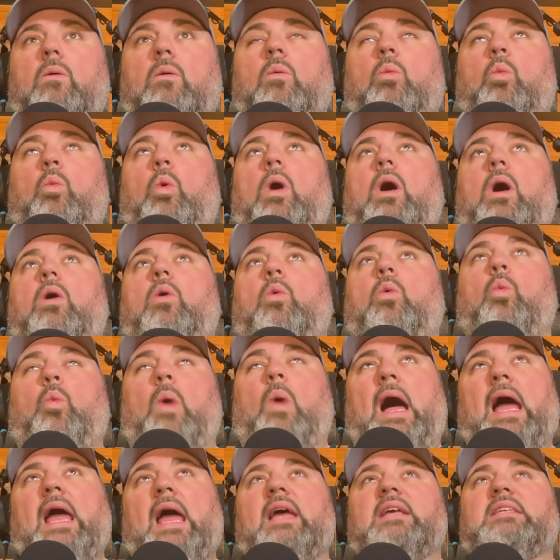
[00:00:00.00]
What,
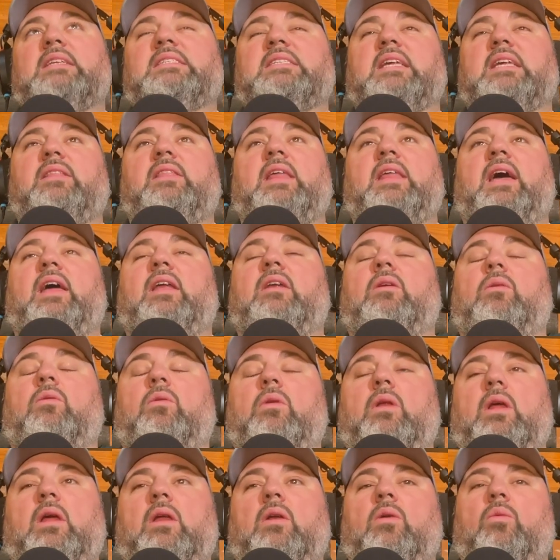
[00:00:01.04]
why I said that
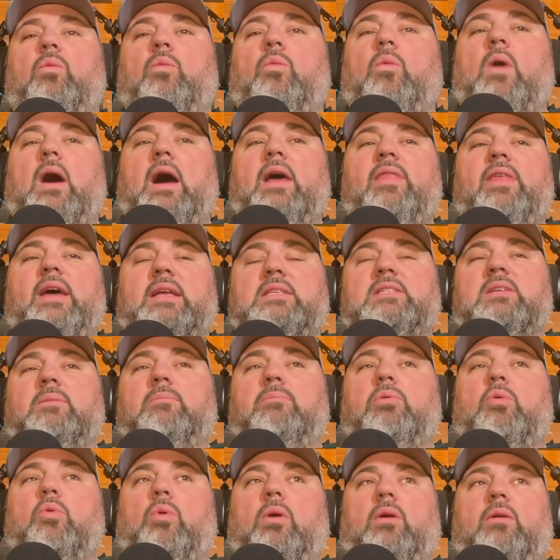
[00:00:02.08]
and, and why that's
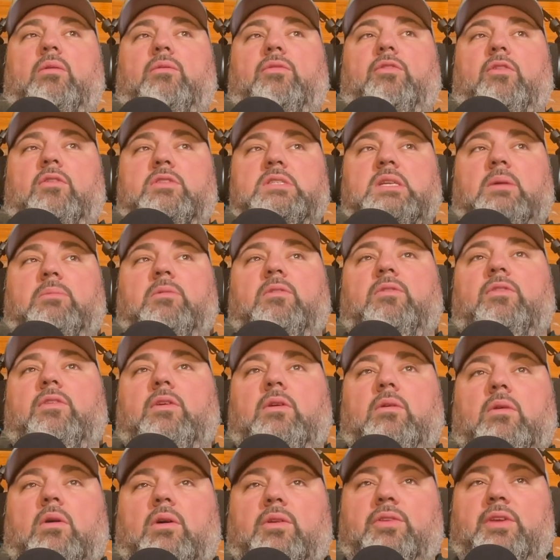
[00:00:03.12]
important for some of
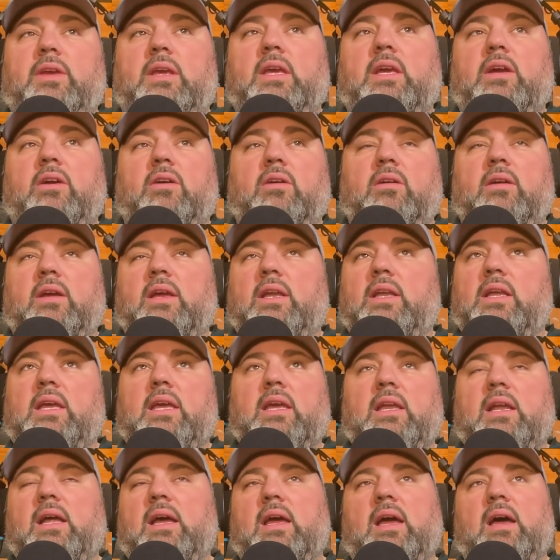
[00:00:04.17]
you all to hear. And
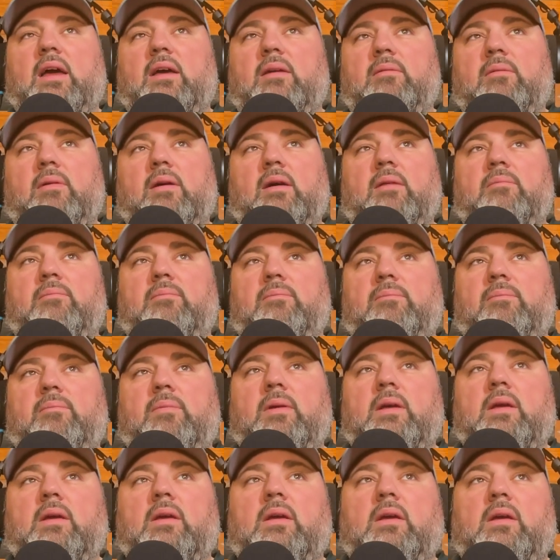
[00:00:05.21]
again, I, I, I'm
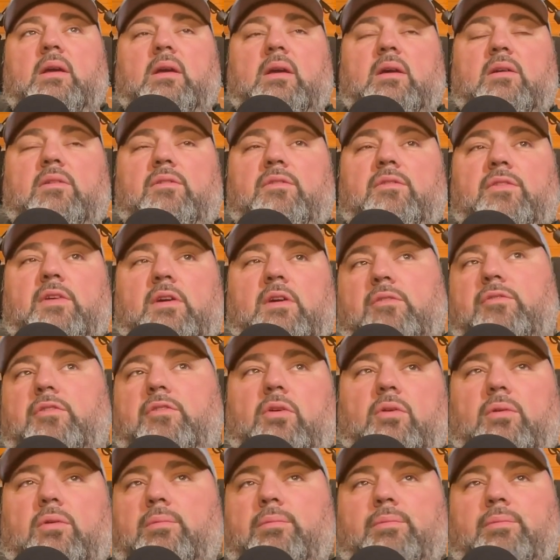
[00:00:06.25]

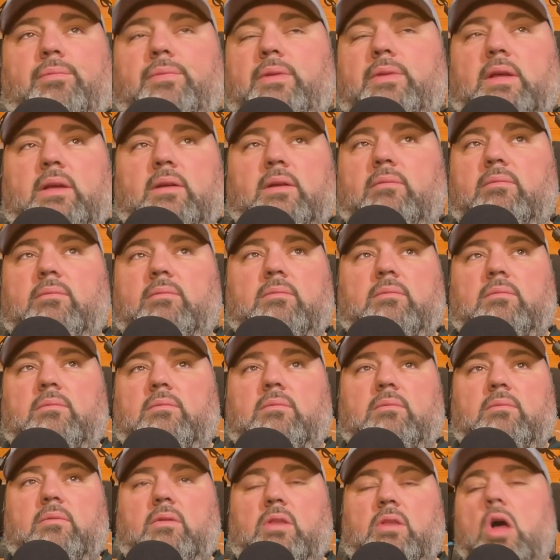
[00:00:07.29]
fearful that
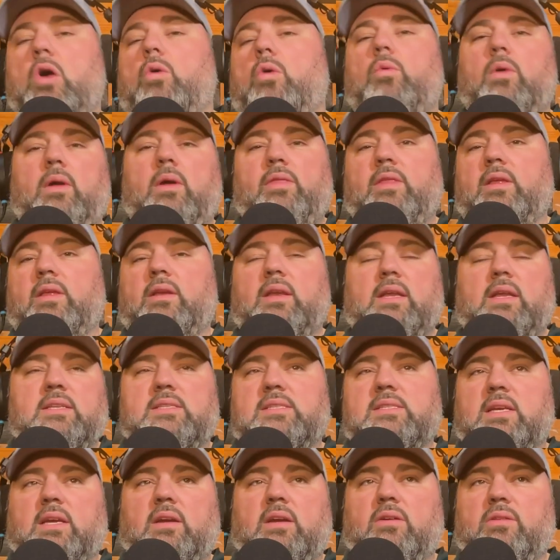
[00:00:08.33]
no one that
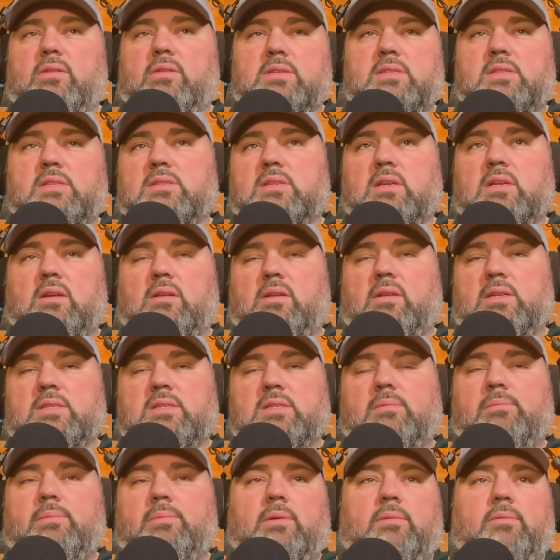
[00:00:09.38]
needs to hear this is going to
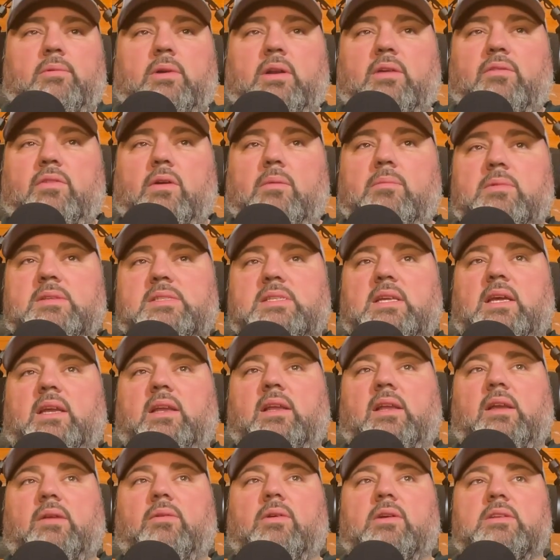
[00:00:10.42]
listen, but whatever, I'm going to say it
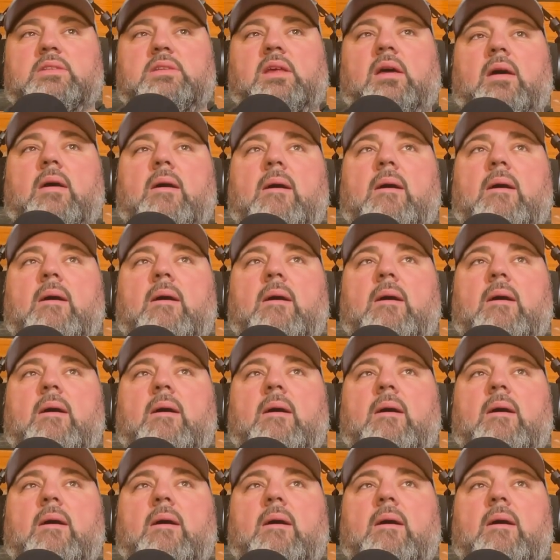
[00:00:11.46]
anyways,